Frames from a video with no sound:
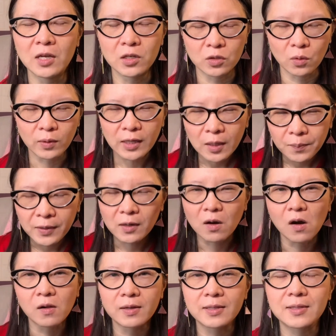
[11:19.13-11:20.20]
Don't keep it
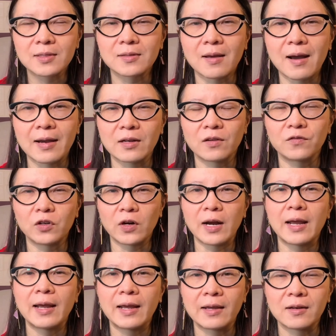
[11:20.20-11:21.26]
all inside of your
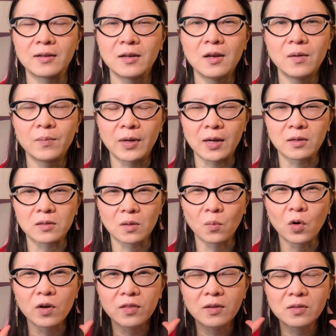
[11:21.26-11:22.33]
head, because the
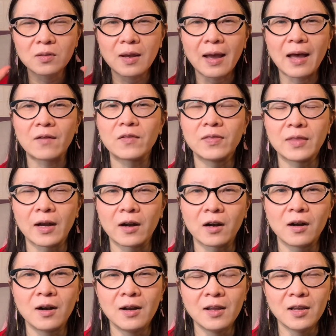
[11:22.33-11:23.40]
more things you have in
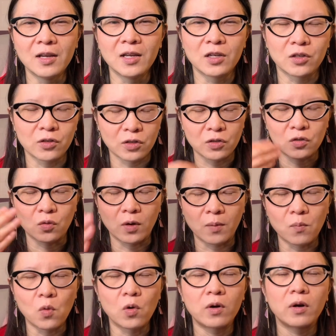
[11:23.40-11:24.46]
there, you're just storing
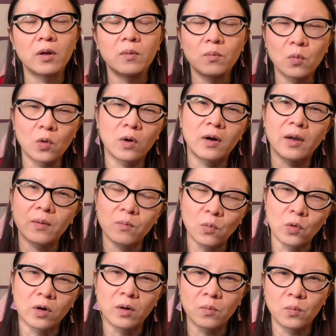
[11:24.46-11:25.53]
more and more and
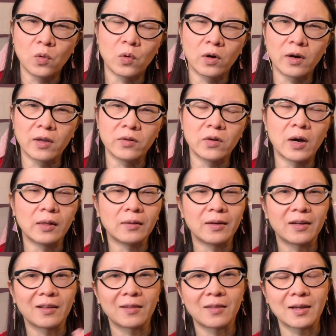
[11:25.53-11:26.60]
more and more and not
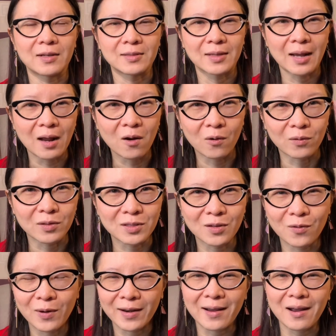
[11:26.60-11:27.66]
letting things out. So
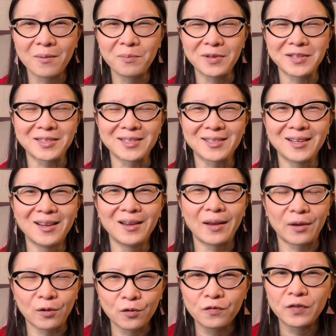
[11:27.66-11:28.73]
what happens?
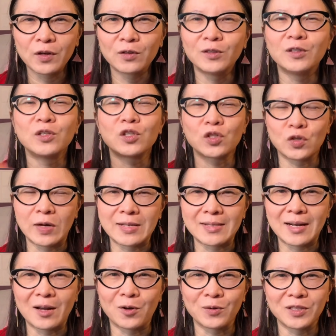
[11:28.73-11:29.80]
You feel stressed
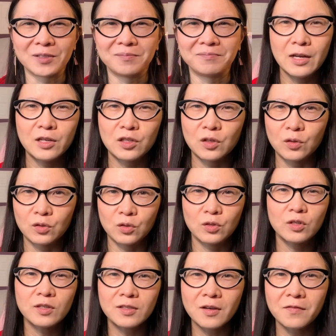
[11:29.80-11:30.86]
out. So do
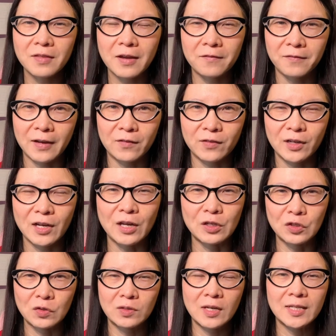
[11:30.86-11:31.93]
yourself that favor and
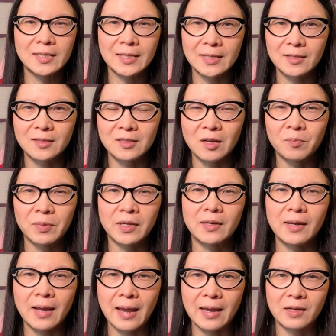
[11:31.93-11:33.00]
do that data dump in
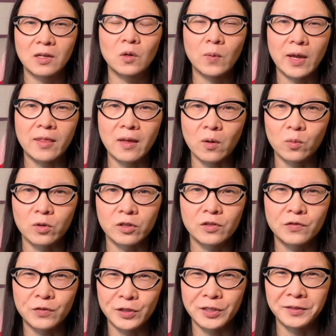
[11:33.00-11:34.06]
any way that works
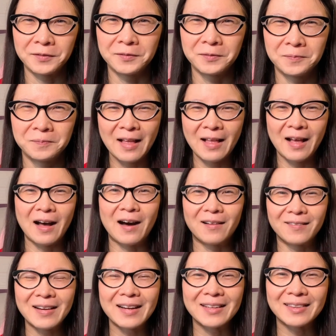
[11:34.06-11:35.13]
for you.
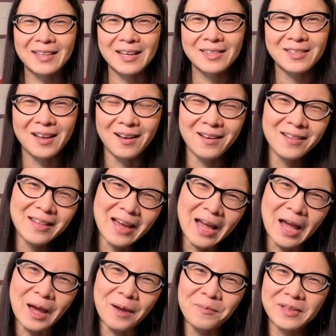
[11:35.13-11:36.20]
Alright, that's all the
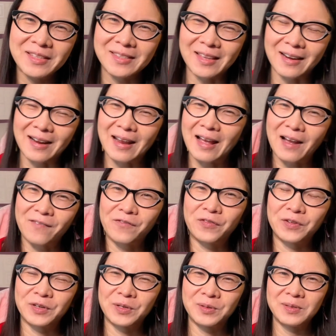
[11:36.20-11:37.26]
habits that I have for
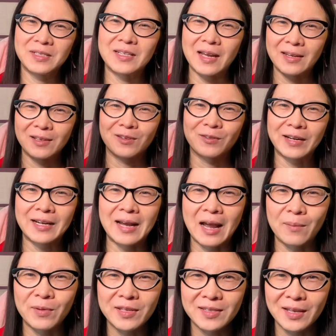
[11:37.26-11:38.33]
you. 10 great
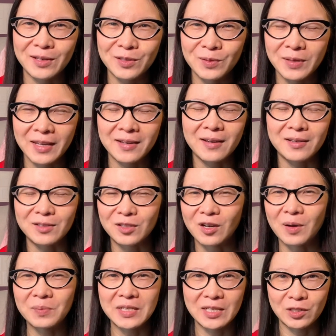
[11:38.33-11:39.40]
habits that you can
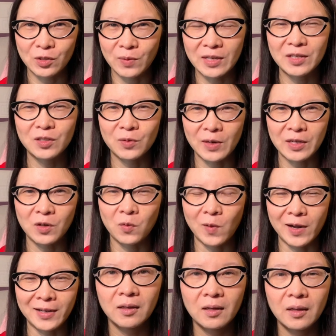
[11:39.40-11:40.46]
adopt in
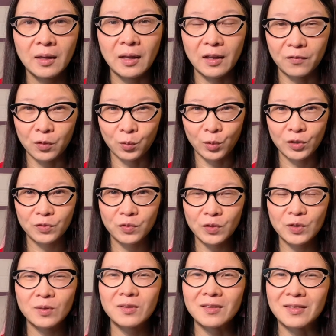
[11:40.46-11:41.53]
2021. If it works for
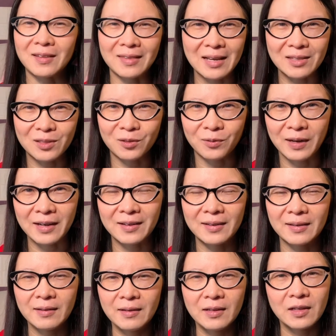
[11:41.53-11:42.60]
you, then that's great.
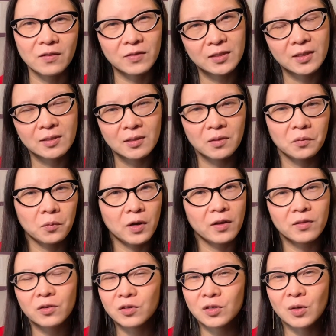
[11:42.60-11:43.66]
If it doesn't, well,
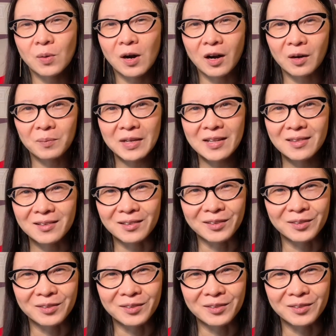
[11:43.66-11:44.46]
there's no harm either.